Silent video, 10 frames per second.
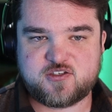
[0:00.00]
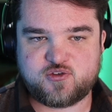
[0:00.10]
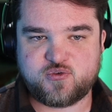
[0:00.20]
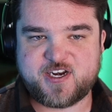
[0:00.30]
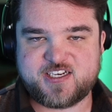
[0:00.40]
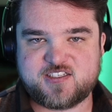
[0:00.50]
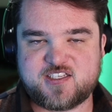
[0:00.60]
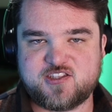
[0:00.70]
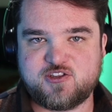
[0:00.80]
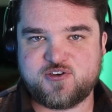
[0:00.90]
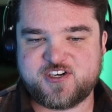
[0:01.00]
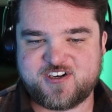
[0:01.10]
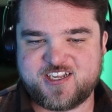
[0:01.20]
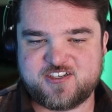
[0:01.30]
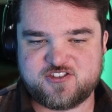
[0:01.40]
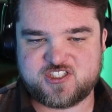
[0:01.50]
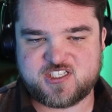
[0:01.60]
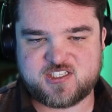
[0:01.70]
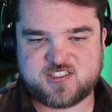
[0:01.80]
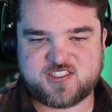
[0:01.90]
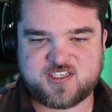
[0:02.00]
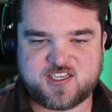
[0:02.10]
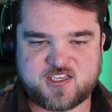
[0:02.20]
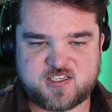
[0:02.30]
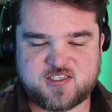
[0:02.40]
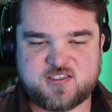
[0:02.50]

great lawyer energy today.